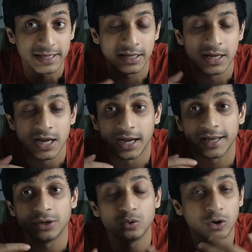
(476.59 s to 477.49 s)
again, do
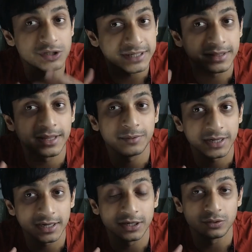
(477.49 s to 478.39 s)
not send them directly to
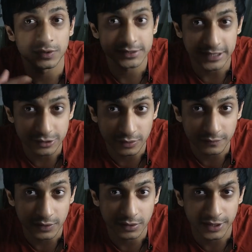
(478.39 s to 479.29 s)
the sales offer.
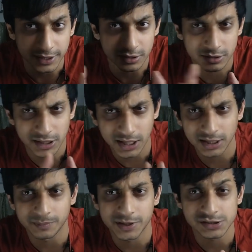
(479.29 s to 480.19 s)
Create another landing
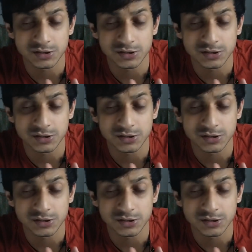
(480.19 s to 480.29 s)
page with the